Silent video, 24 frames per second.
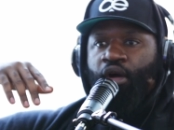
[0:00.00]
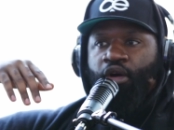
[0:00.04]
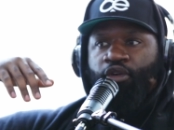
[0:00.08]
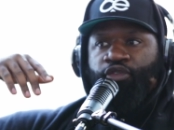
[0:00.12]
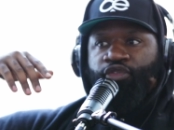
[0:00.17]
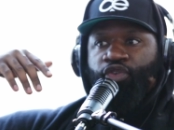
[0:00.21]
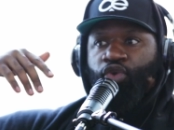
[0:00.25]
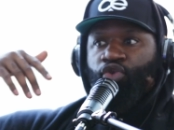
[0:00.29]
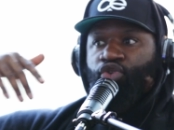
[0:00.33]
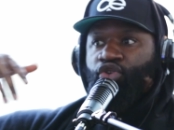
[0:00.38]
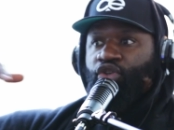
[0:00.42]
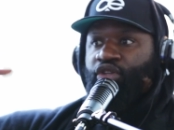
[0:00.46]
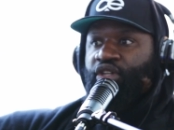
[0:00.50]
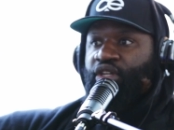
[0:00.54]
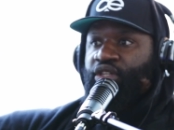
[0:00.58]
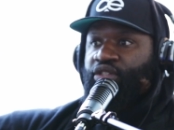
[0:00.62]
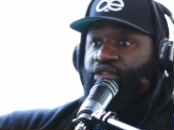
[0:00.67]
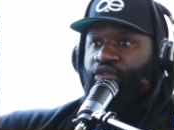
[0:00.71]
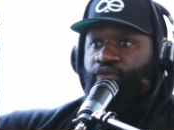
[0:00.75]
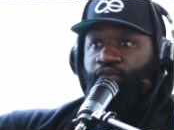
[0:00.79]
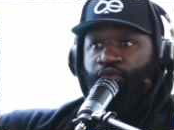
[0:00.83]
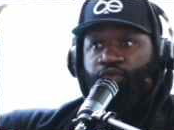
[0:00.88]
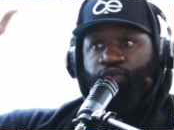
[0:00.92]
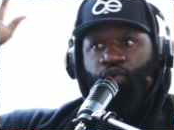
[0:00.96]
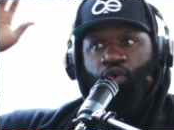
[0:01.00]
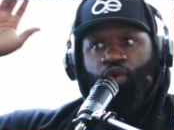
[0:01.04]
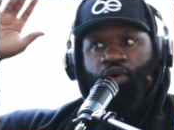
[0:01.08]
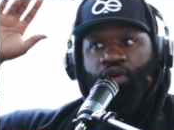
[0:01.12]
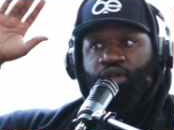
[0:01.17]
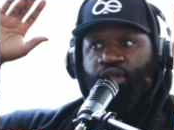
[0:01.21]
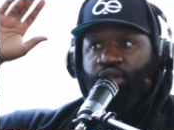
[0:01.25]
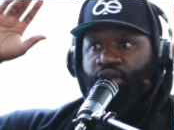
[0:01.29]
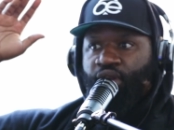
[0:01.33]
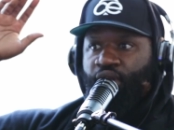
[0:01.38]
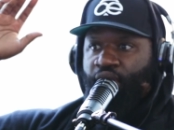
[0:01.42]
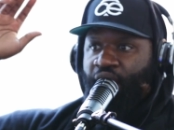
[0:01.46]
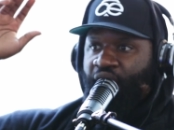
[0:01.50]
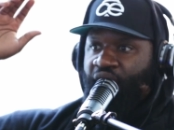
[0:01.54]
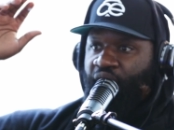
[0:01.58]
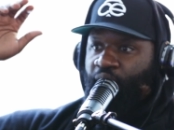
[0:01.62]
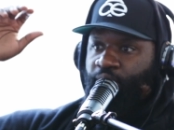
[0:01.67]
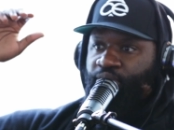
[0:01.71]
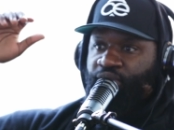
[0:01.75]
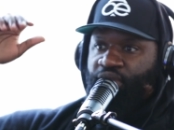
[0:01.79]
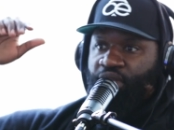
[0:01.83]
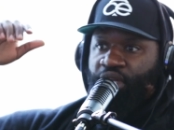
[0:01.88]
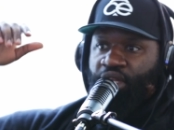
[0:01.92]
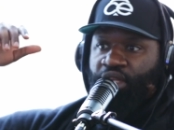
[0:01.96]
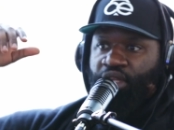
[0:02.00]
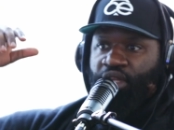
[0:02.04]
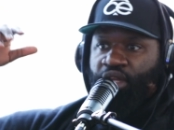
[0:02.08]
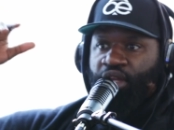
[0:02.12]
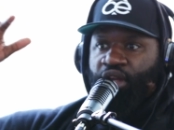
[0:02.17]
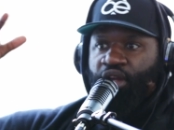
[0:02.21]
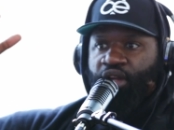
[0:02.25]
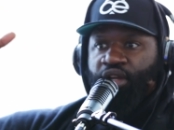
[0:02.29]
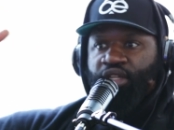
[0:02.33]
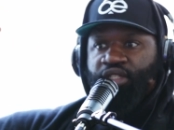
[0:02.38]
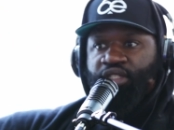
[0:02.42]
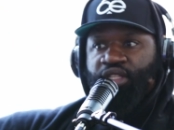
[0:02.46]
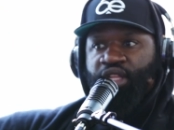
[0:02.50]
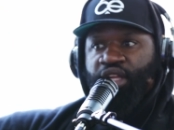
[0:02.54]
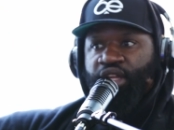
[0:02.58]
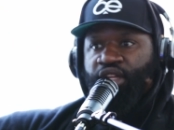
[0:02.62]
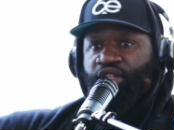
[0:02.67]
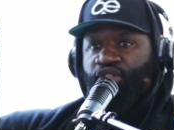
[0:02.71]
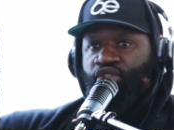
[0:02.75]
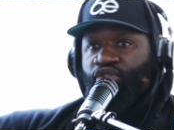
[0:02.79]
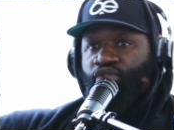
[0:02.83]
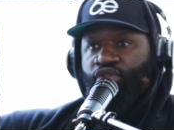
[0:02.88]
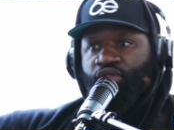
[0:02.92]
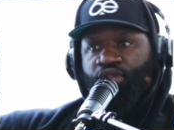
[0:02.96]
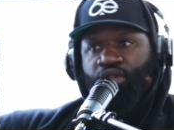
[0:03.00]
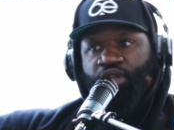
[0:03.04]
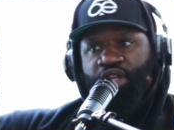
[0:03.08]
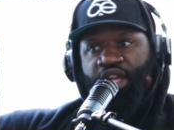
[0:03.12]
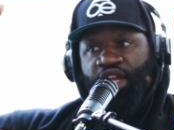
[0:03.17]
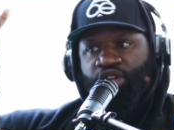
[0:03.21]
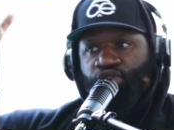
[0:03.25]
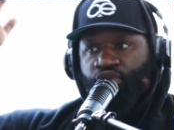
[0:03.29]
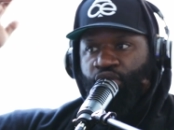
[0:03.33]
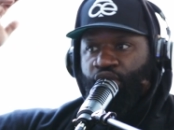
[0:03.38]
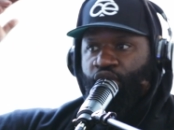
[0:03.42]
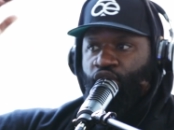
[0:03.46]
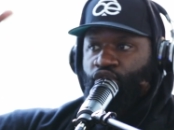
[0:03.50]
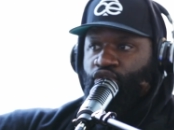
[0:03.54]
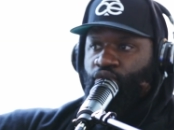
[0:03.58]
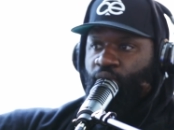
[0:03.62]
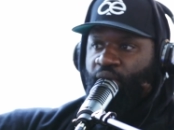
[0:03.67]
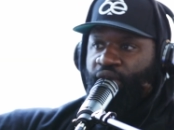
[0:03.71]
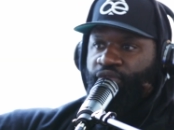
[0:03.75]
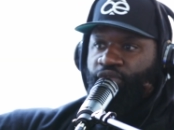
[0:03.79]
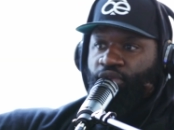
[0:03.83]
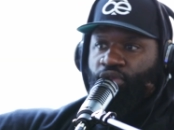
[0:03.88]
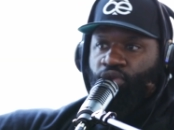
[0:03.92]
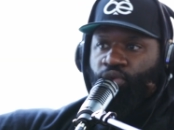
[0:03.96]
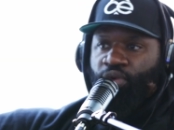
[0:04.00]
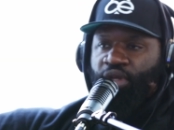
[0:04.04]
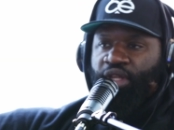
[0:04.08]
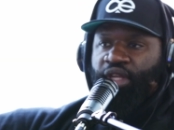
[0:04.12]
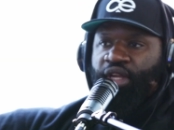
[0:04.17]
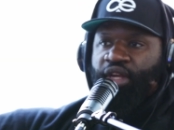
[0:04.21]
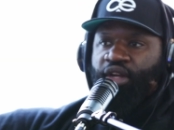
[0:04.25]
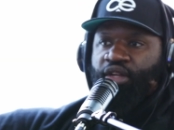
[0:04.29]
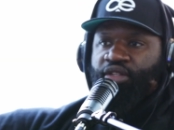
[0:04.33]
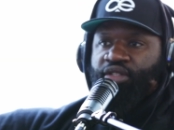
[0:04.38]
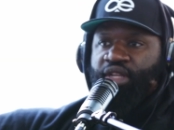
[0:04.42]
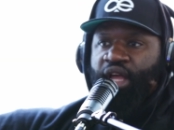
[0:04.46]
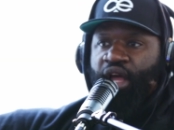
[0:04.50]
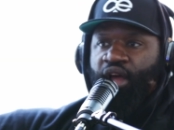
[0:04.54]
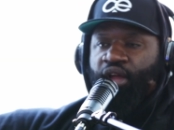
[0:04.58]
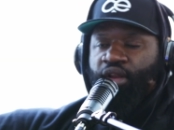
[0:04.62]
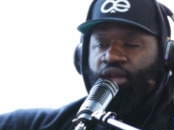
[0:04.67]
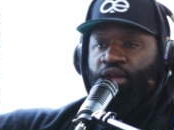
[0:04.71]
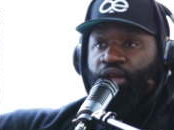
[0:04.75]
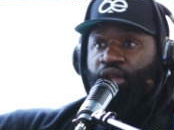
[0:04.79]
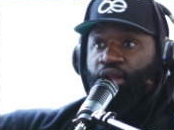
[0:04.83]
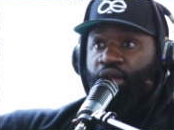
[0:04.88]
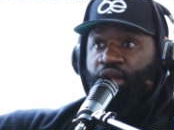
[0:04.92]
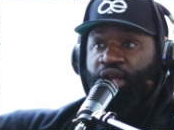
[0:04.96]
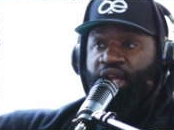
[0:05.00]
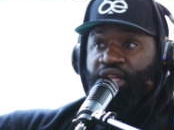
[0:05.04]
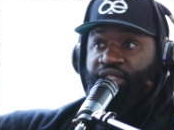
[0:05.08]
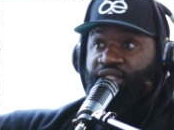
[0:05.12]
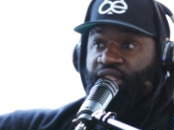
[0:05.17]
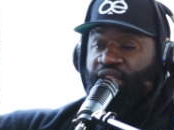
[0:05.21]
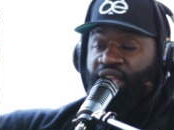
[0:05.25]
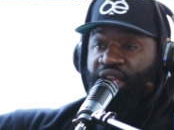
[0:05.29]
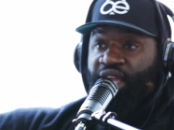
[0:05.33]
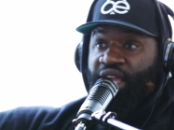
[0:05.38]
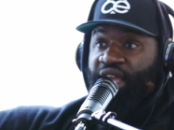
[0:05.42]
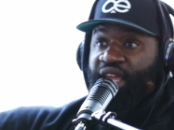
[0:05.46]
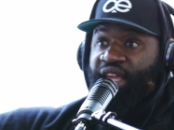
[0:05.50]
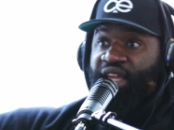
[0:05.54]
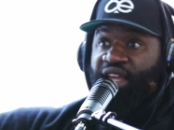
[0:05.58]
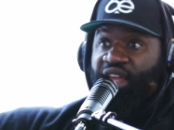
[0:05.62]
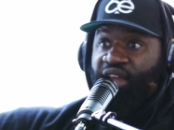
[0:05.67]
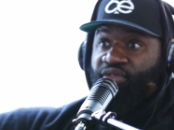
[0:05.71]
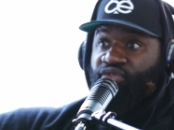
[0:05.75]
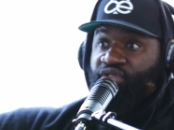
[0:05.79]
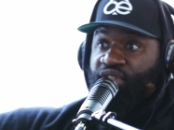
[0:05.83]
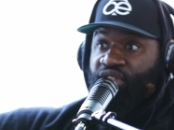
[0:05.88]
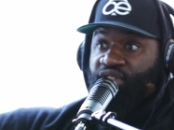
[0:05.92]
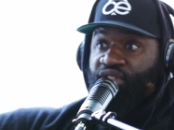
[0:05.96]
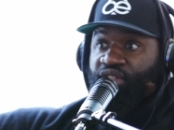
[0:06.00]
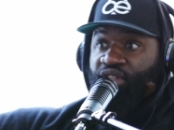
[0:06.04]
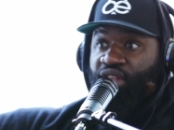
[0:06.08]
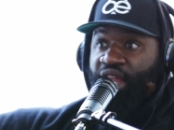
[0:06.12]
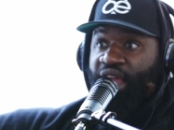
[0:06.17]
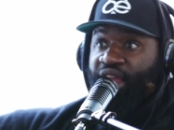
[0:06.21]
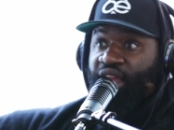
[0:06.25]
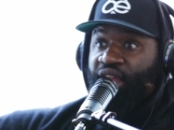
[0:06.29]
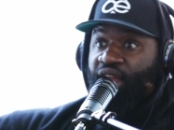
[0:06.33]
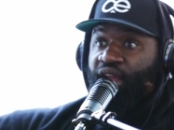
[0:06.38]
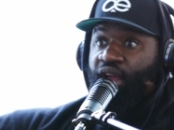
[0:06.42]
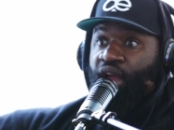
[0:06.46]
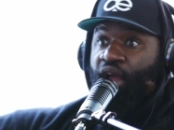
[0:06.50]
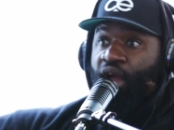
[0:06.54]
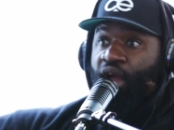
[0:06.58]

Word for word: Future does 4 albums in a year, and this nigga Kendrick goes away for 3 years. How? Cause nigga, he gives us like